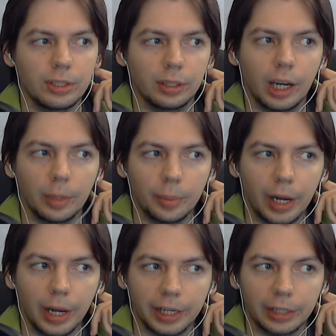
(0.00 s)
setup,
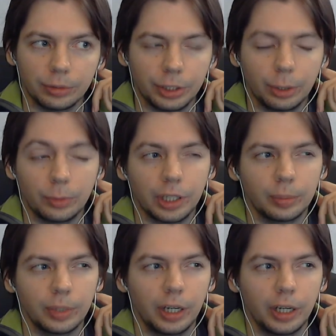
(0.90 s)
I can rid of
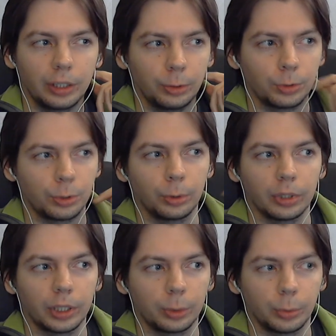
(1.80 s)
them and use
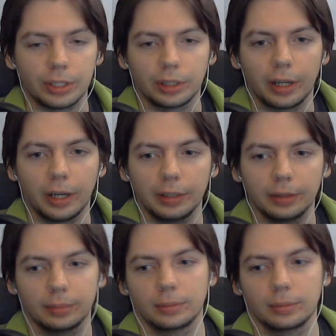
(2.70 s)
only width and height.